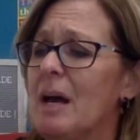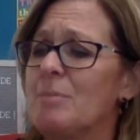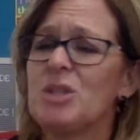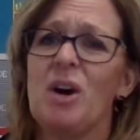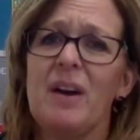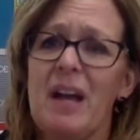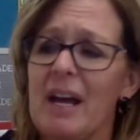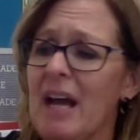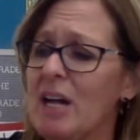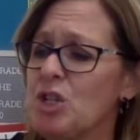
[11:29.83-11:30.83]
sorry I
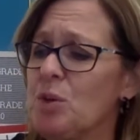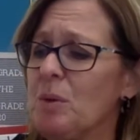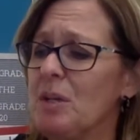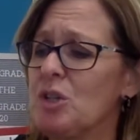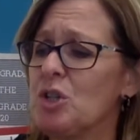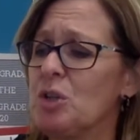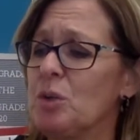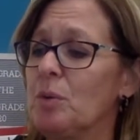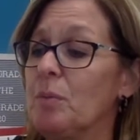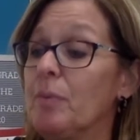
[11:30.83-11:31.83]
got you
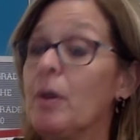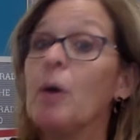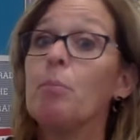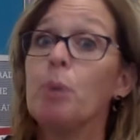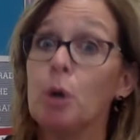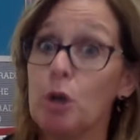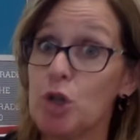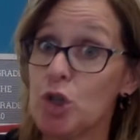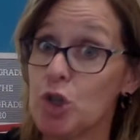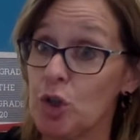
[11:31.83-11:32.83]
into...
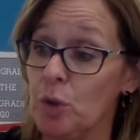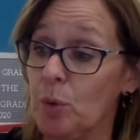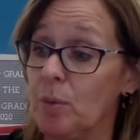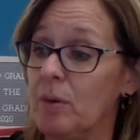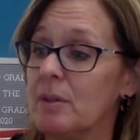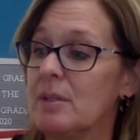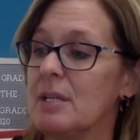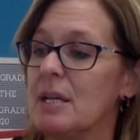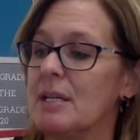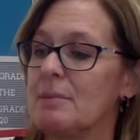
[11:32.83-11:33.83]
Pushed you,
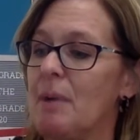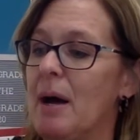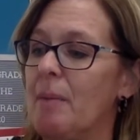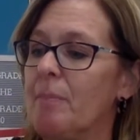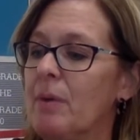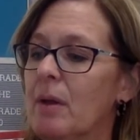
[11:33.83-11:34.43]
said his mom.